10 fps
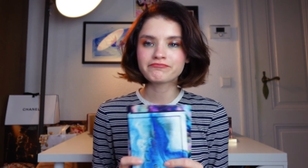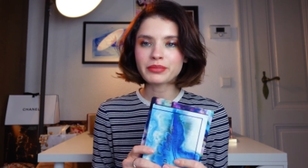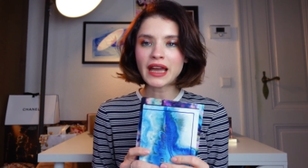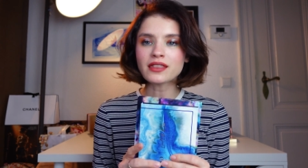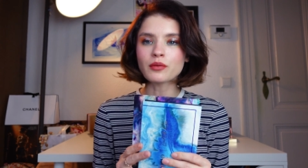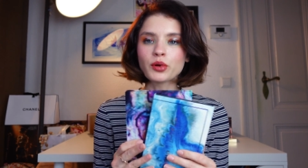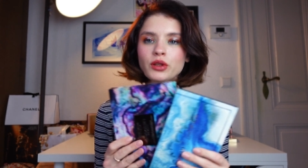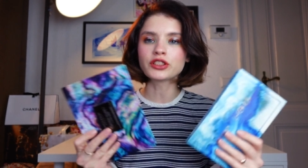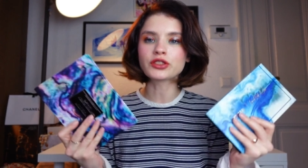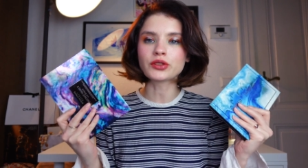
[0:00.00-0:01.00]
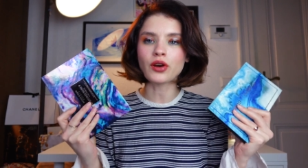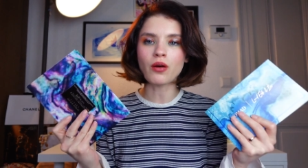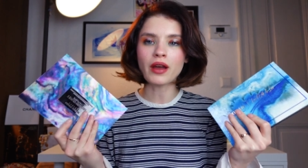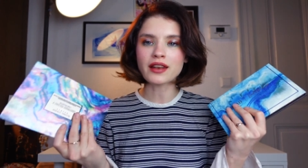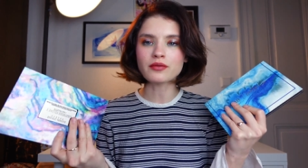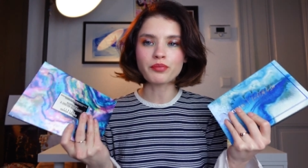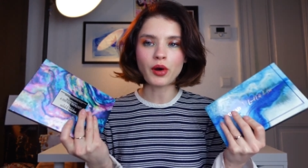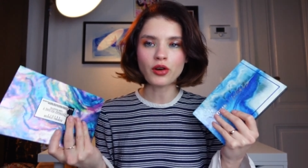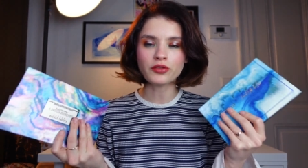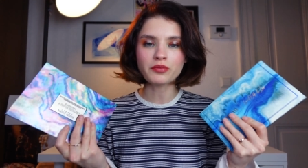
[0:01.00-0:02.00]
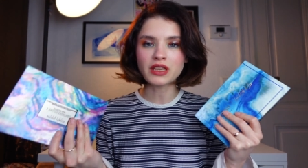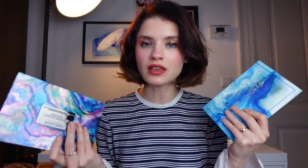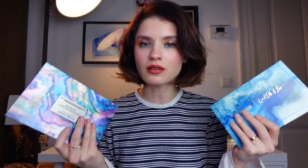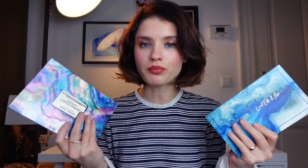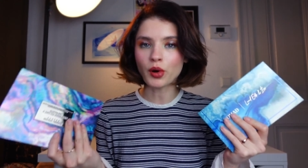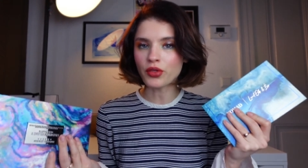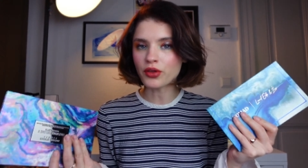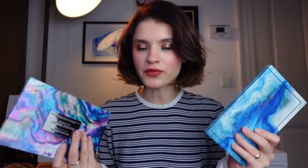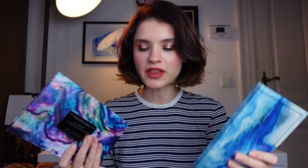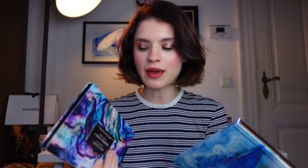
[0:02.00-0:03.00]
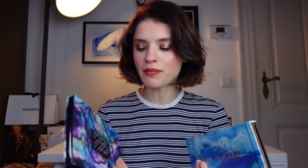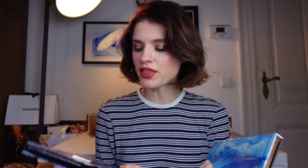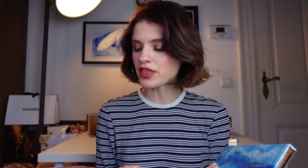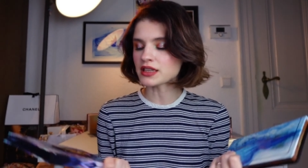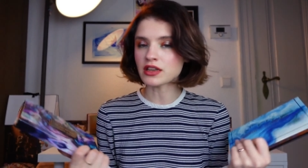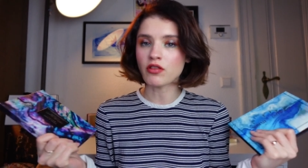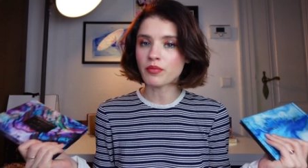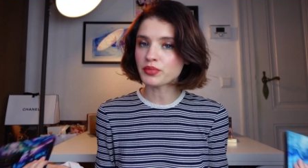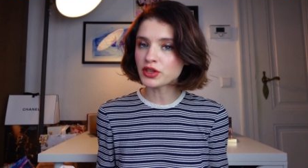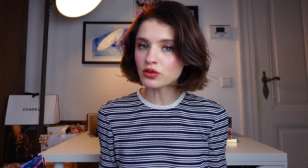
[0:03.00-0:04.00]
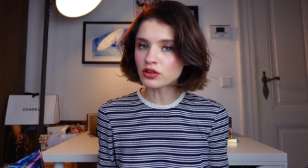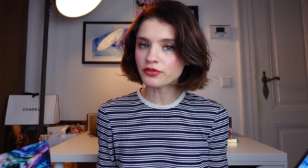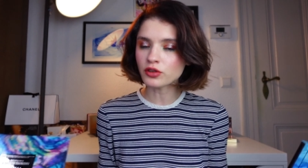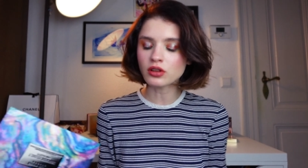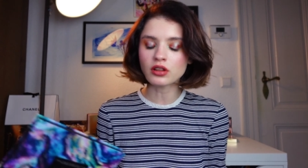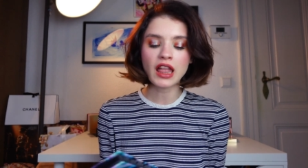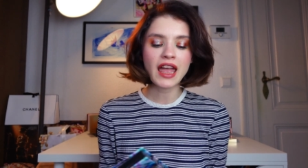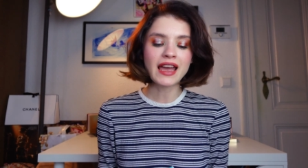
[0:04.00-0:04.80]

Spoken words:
bite the bullet, you know, and bought me both of them. I think they are beautiful.